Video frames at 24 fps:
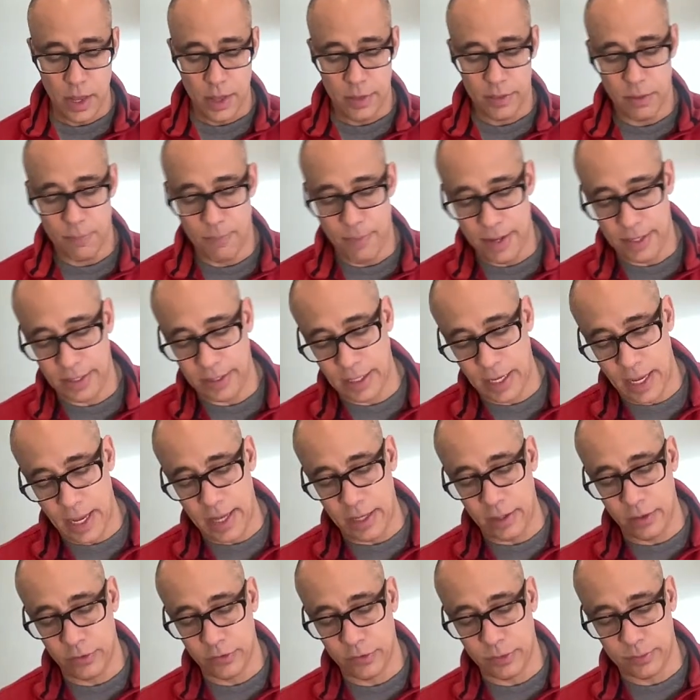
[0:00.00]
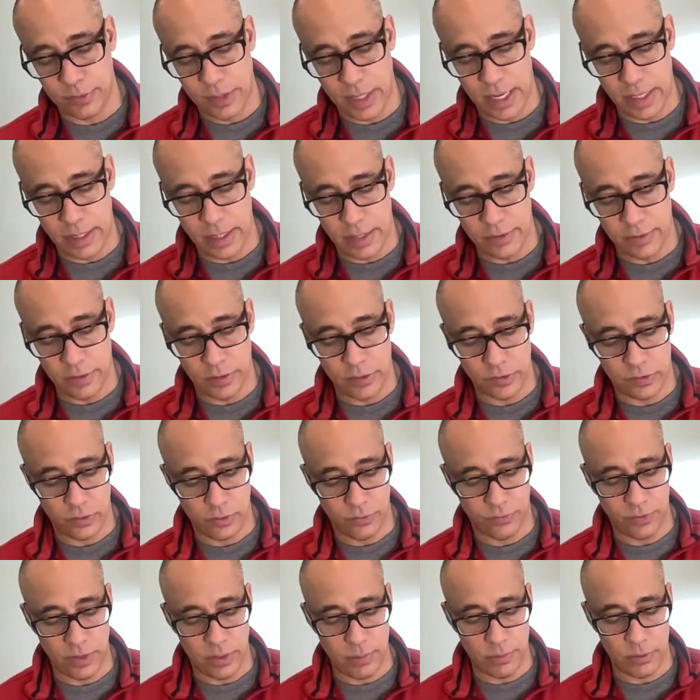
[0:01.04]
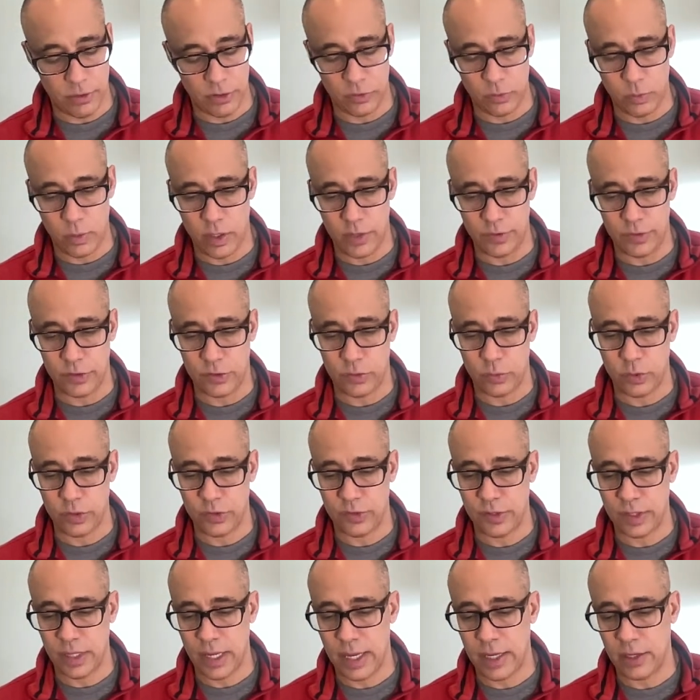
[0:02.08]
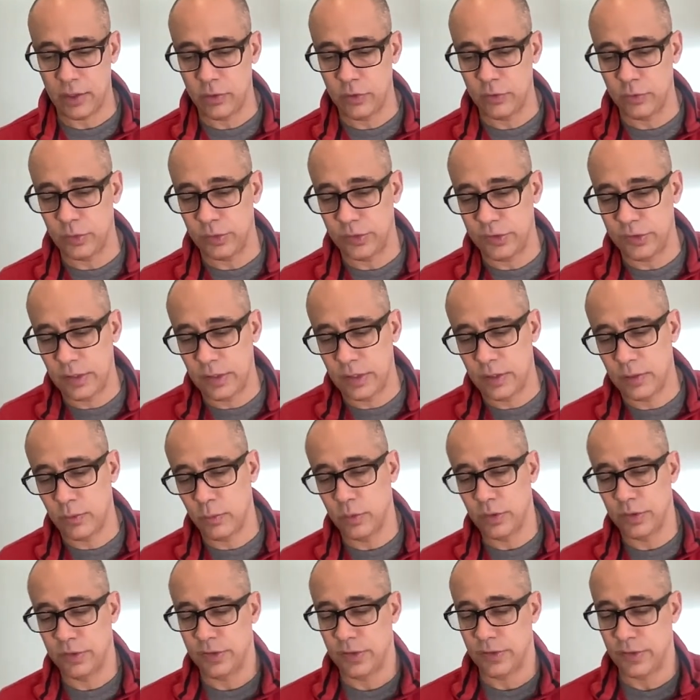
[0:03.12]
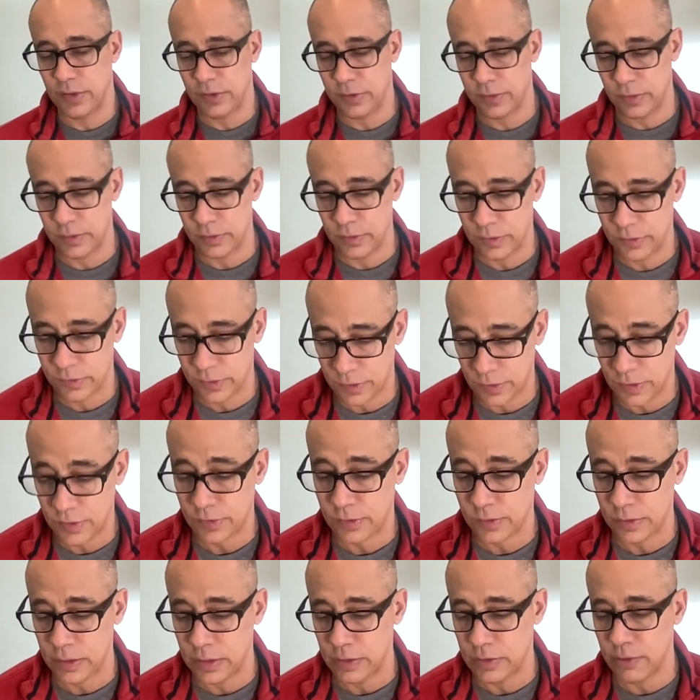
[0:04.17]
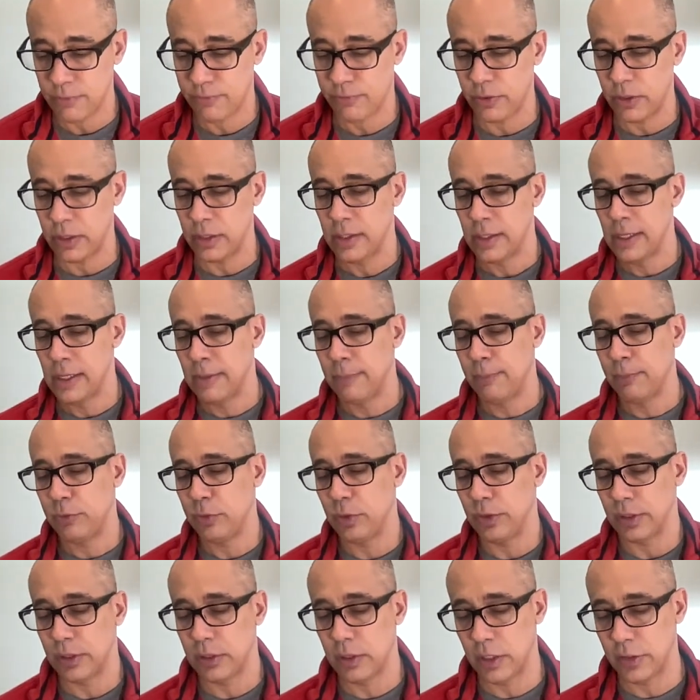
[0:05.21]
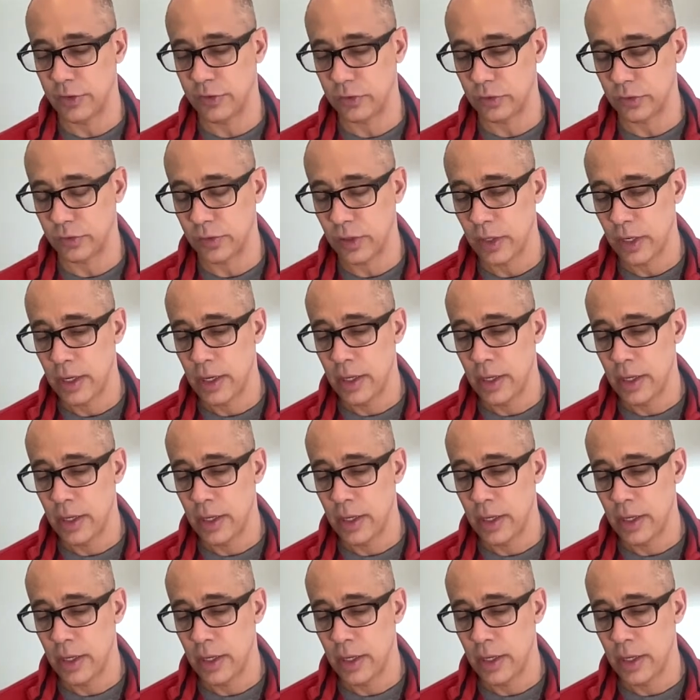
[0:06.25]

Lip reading: The bending angles obtained at the distal femur as well as the twisting angles was statistically different between the clusters.